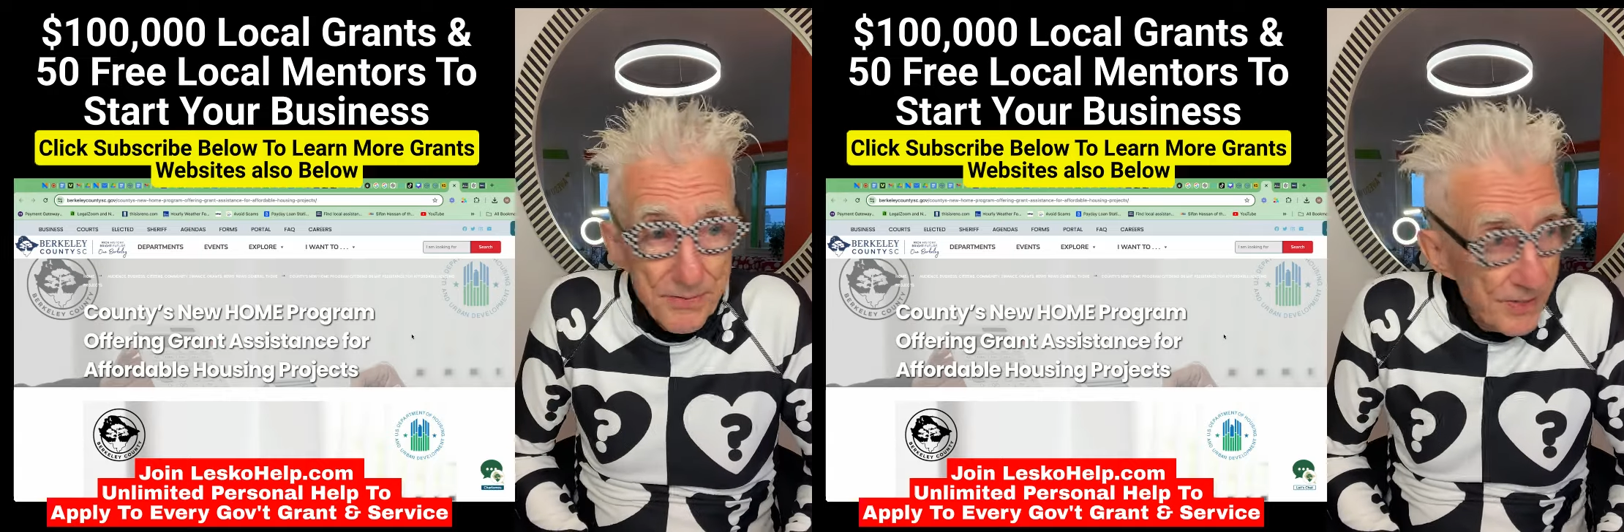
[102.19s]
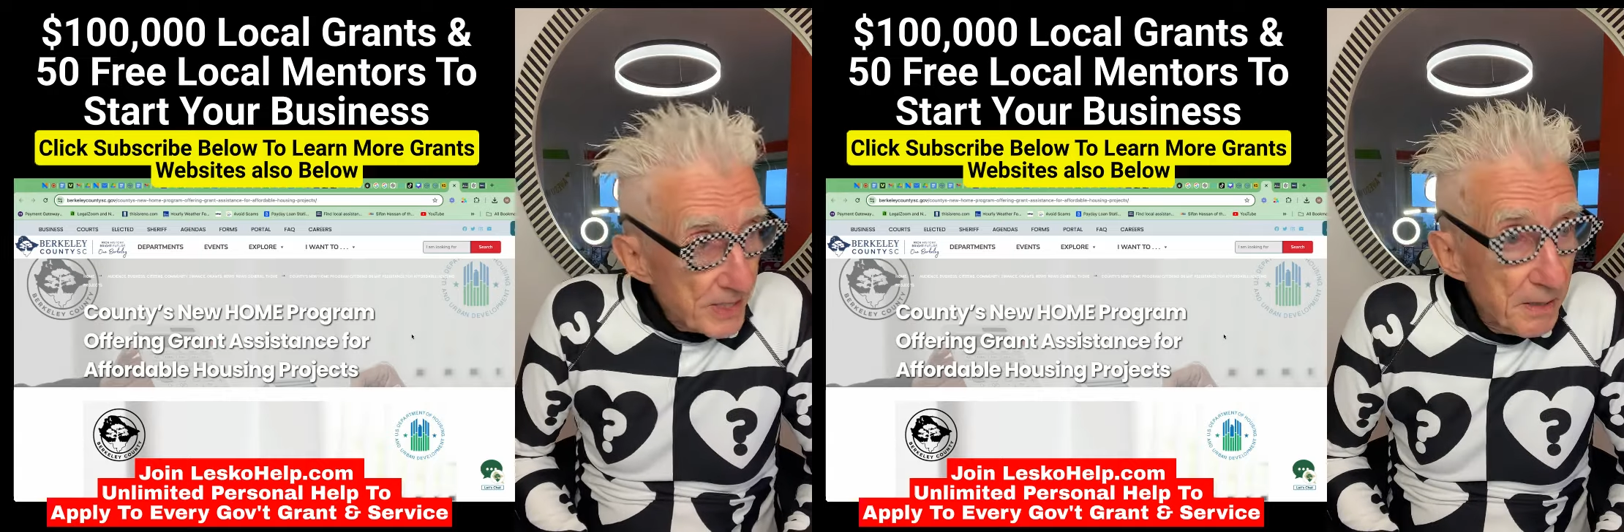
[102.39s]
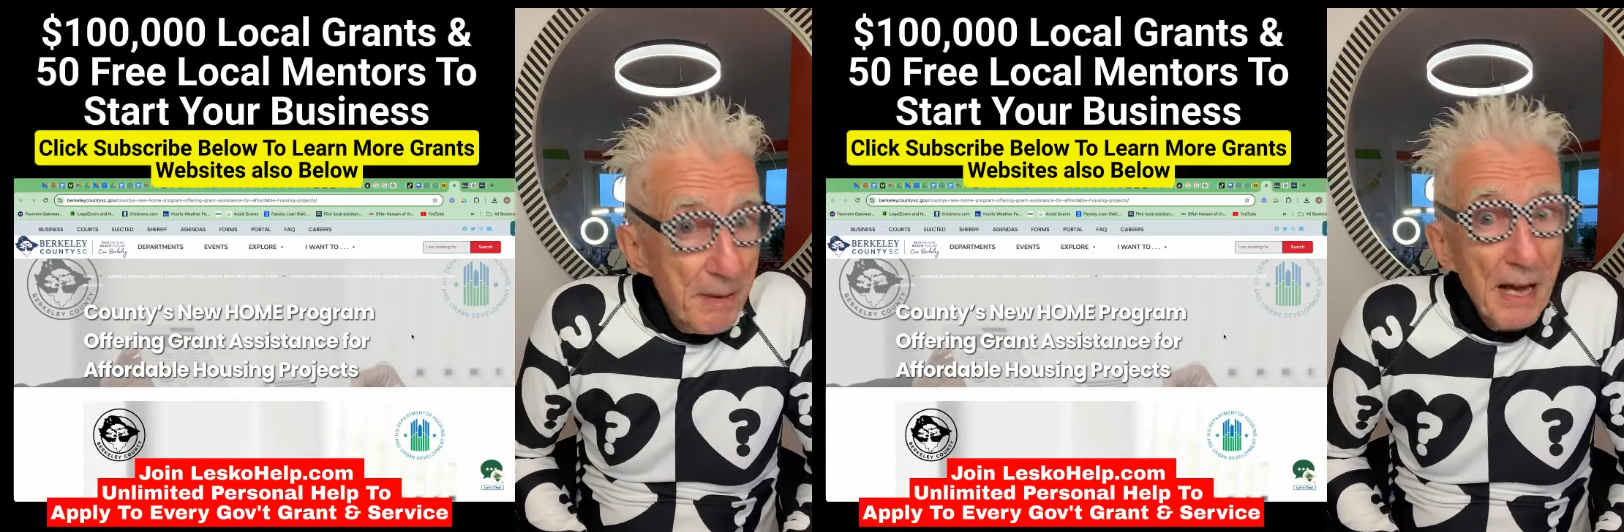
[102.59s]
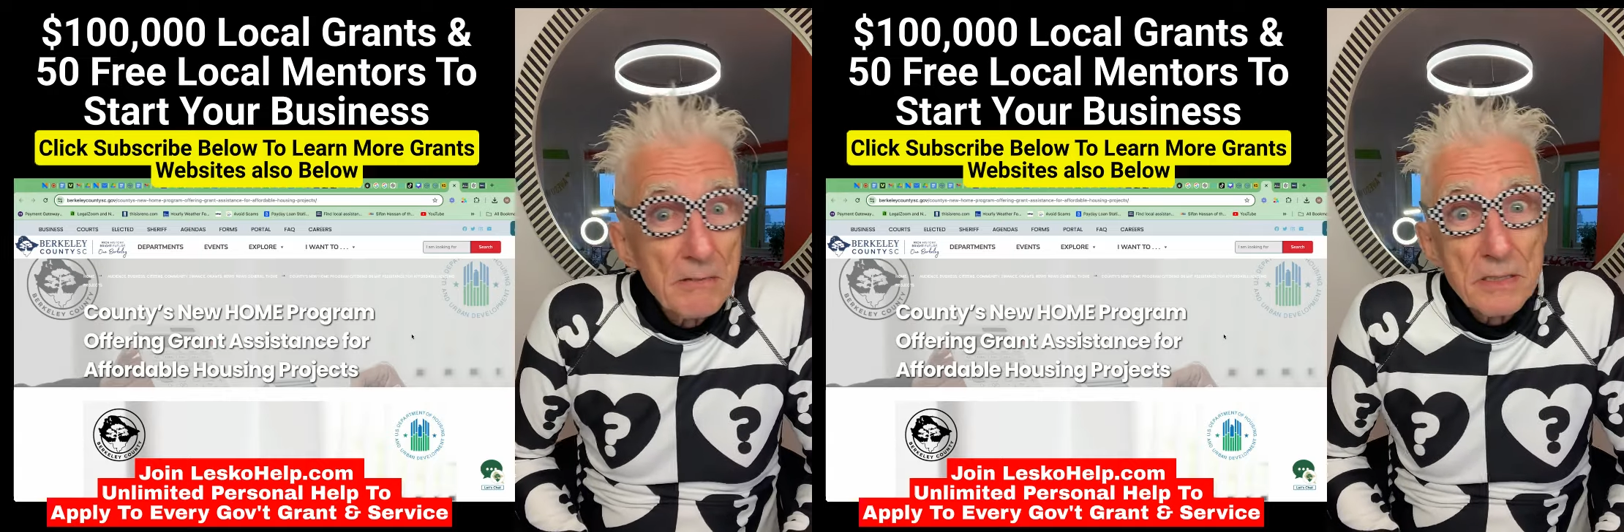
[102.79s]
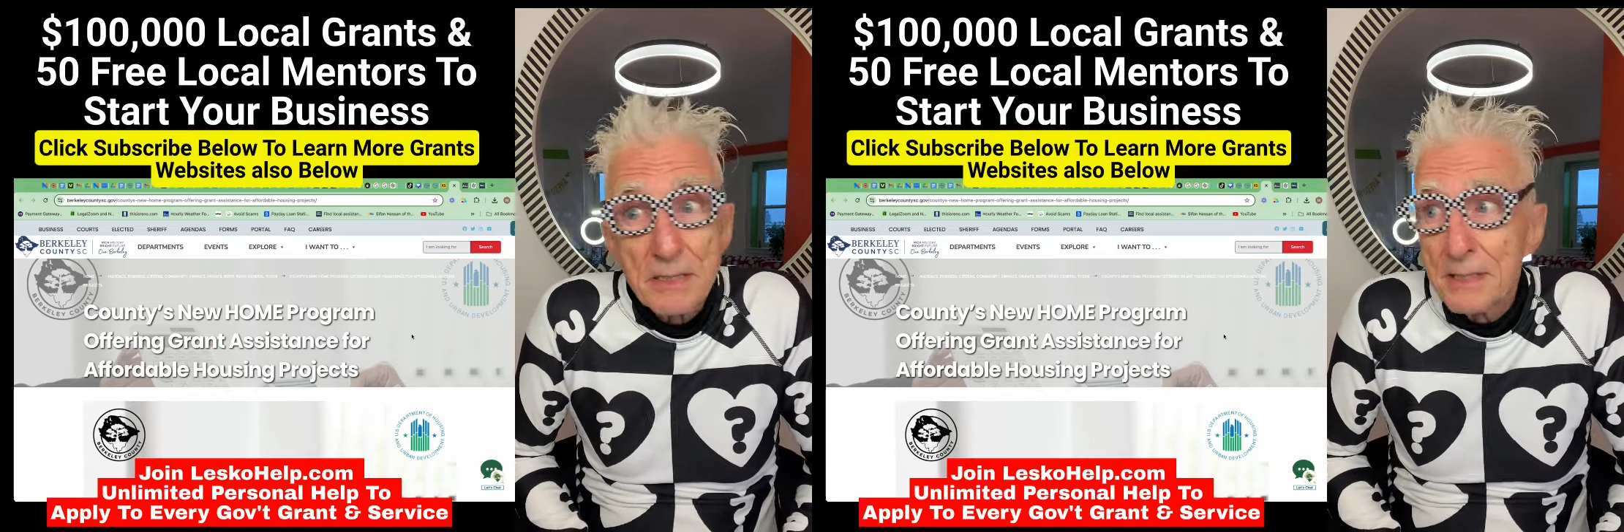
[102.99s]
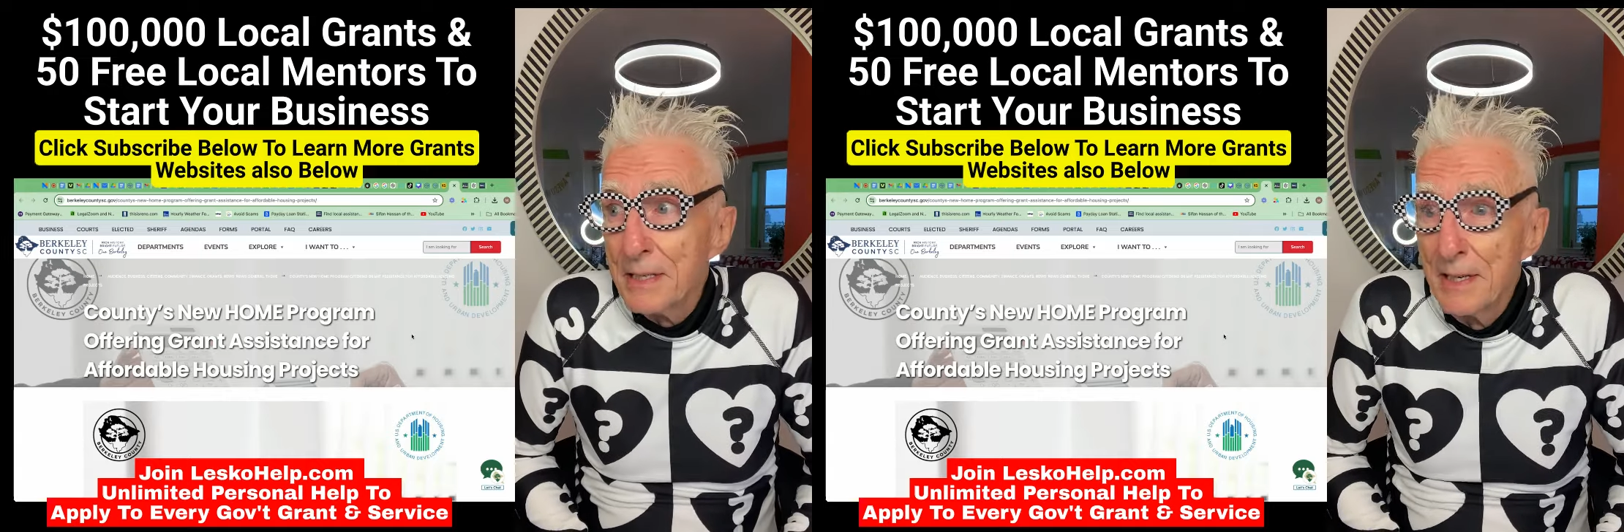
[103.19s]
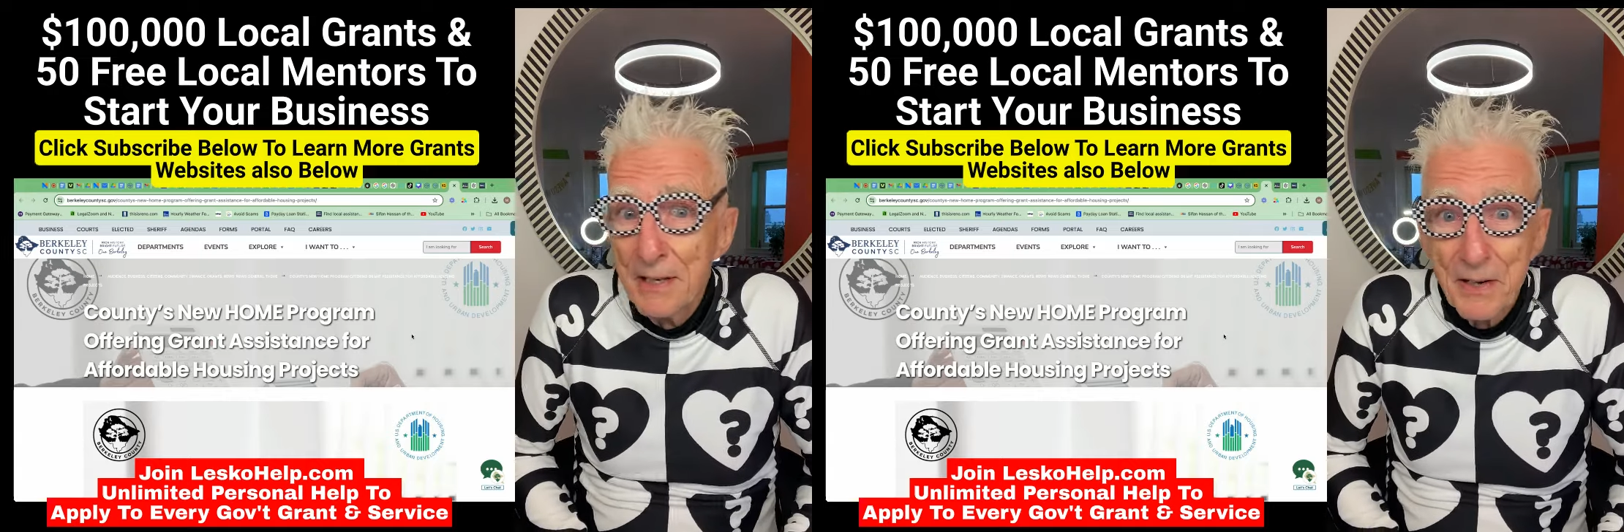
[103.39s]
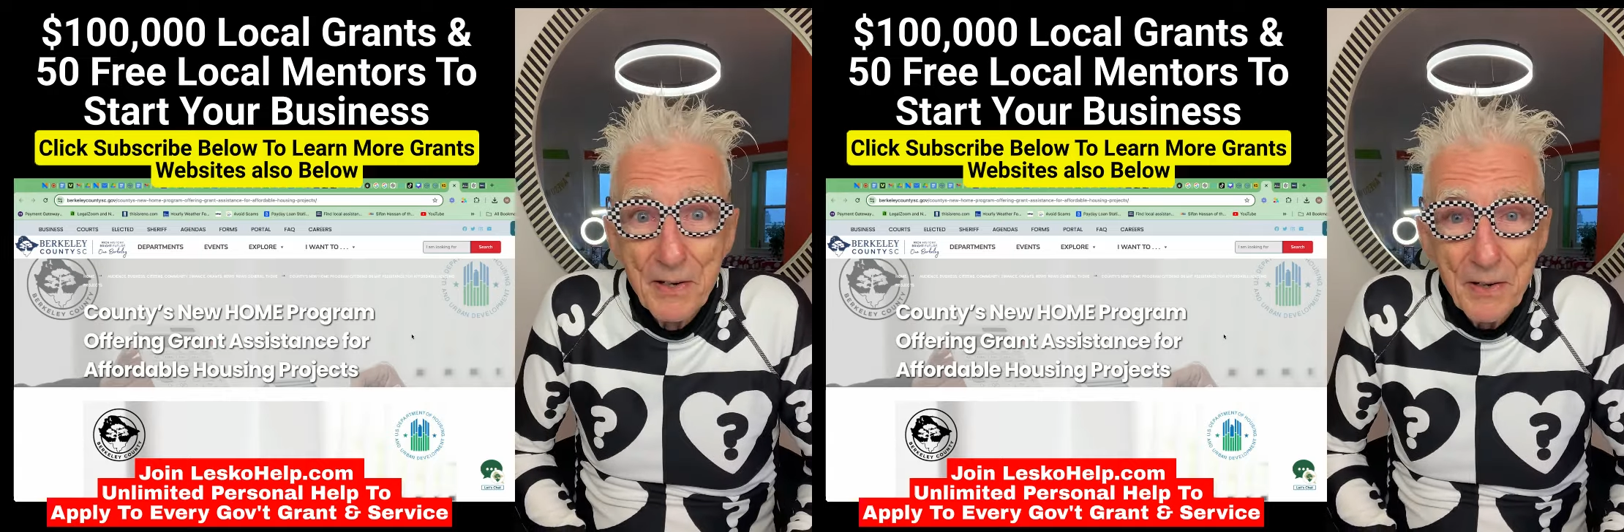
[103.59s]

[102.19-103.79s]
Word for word: fix up houses, or,